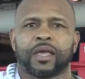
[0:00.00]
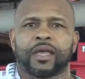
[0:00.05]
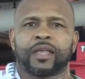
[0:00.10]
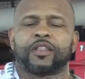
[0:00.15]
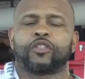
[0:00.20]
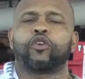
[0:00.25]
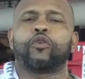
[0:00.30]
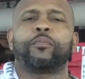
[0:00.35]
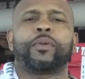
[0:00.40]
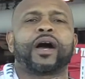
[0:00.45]

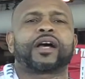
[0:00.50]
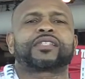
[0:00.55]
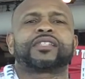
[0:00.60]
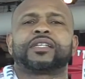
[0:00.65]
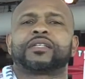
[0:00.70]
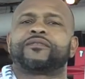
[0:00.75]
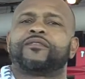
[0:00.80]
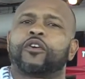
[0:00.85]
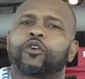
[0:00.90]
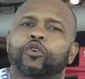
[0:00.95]
No boxer
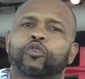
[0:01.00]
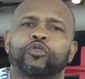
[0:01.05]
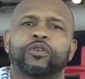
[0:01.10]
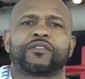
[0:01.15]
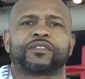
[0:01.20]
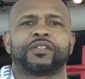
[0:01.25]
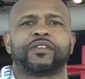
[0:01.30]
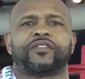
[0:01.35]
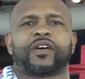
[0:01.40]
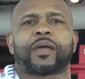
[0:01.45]
has fought on
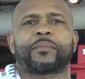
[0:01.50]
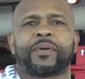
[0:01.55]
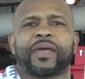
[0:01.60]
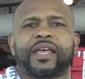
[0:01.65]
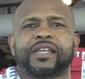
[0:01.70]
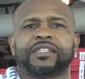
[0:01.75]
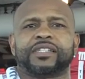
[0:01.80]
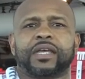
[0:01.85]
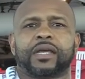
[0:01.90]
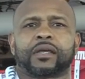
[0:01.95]
UFC Fight
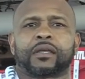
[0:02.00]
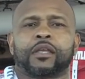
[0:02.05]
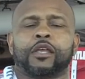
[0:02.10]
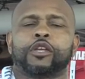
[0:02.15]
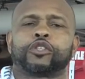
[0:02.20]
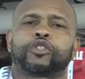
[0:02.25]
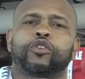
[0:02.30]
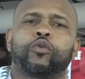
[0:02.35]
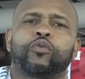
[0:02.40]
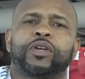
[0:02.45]
Pass yet.
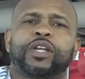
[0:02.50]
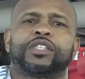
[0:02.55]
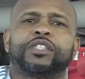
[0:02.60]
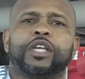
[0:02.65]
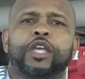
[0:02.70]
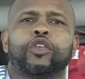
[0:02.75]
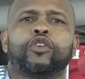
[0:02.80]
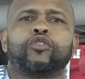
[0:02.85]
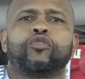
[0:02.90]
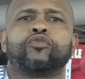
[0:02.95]
So when they
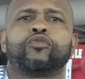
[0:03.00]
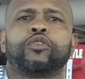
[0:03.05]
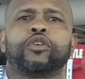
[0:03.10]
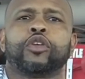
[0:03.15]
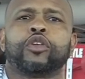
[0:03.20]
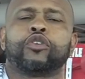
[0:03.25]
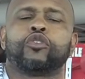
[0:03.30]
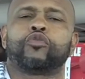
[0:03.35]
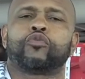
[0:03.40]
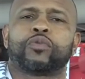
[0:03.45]
tell you,
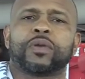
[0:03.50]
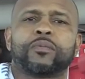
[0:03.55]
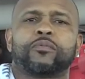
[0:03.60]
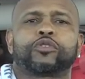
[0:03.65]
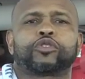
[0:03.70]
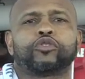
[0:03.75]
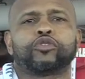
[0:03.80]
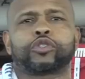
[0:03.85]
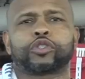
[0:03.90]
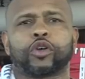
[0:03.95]
you reap
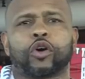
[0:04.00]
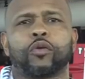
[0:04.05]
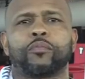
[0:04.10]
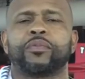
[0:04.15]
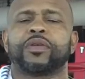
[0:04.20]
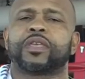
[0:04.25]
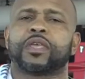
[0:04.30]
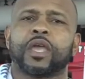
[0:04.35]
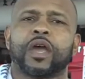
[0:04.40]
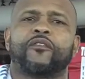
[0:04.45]
what you sow,
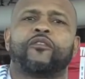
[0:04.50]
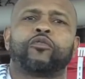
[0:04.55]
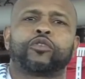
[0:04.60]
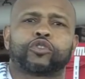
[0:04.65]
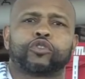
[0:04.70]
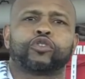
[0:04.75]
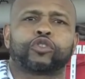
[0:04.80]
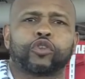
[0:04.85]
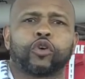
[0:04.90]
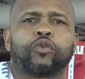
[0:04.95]
be careful
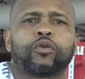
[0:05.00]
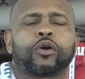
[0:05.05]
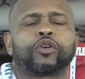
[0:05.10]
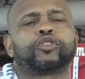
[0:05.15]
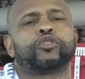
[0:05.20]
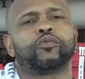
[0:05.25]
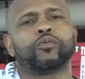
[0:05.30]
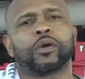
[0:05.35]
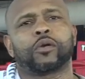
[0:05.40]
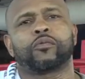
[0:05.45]
what you sow,
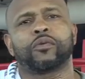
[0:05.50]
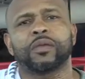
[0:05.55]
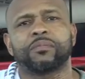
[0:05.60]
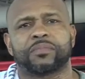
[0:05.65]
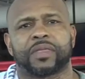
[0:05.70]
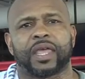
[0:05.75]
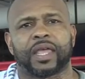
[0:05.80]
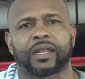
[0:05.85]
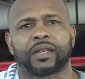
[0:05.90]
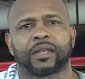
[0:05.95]
because you will reap
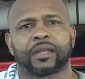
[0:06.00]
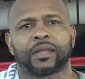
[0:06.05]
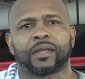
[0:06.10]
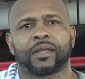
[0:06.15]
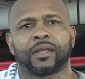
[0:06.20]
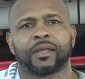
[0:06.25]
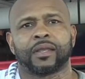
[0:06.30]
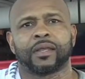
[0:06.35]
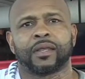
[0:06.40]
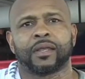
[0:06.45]
that.
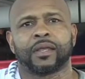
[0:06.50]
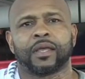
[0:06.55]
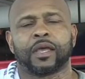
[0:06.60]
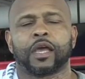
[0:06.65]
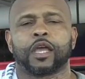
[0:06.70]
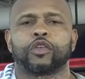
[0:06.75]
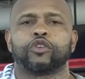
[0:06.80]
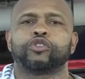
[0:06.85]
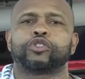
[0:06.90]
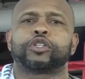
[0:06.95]

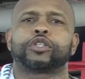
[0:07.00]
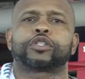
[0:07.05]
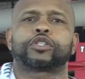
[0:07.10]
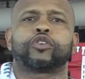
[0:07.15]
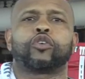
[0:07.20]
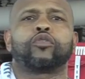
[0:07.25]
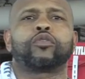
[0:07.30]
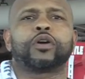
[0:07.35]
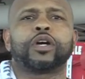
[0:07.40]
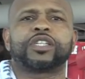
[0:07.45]
And you should
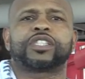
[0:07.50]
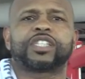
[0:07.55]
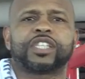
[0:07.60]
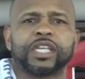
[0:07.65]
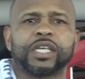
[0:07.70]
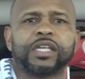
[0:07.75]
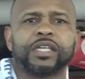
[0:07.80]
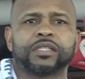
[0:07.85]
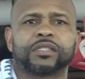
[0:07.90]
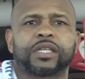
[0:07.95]
sow good
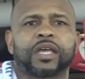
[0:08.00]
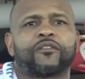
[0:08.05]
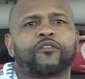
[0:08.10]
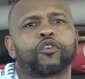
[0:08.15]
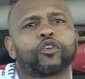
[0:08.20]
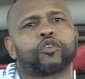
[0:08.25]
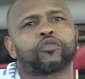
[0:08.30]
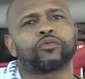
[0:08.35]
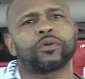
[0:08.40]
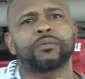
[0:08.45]
seeds,
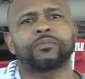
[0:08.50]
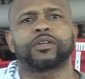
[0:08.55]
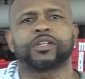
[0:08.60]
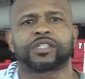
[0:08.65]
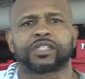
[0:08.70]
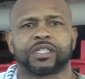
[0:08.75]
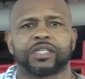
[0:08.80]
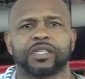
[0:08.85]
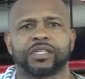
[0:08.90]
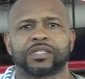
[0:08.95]
therefore you reap
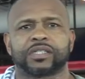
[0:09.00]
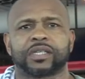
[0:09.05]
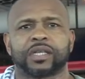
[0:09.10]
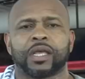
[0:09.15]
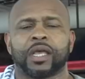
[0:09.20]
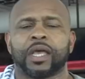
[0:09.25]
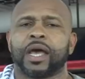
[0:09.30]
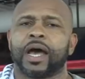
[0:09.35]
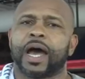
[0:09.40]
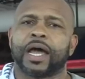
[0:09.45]
good seeds.
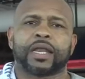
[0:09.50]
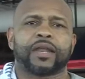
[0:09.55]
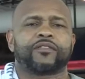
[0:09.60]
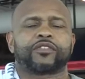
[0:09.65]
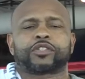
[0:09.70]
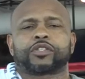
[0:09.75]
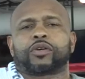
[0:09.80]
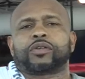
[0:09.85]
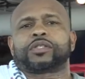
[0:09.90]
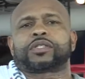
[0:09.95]
I never
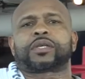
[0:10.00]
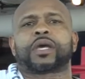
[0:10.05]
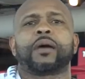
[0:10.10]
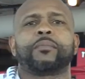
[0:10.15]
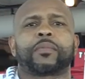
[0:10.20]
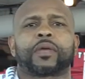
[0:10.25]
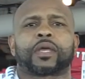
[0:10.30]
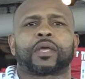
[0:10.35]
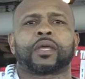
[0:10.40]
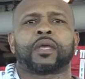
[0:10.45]
saw this
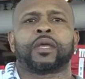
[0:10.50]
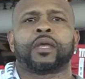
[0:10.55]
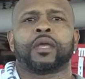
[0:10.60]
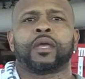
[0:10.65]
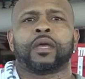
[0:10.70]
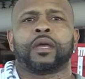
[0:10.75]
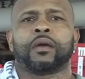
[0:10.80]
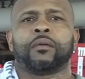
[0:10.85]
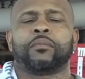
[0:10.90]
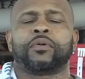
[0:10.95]
coming.
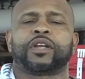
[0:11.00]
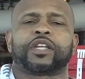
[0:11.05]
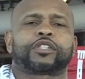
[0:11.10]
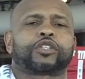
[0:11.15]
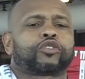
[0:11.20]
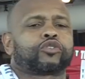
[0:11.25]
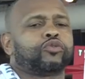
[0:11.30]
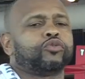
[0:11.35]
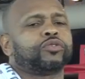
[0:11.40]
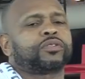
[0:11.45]
But that's
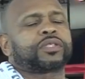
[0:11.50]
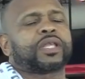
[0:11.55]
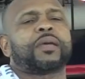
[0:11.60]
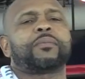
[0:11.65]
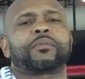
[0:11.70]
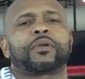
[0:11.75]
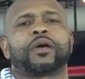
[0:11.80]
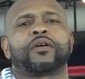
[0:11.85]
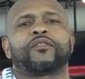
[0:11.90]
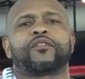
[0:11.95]
a true
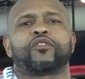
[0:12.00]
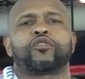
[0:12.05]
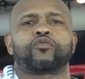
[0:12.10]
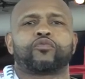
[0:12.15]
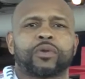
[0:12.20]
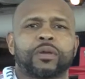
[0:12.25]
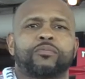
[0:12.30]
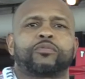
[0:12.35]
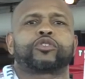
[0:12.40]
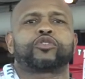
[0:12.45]
statement of you
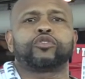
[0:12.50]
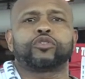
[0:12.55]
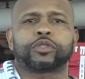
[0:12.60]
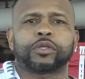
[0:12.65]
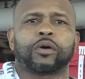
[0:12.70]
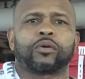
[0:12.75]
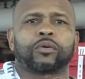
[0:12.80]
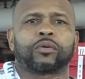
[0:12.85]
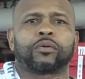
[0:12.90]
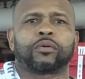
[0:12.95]
reap what you
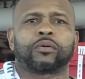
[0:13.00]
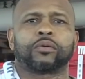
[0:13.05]
sow.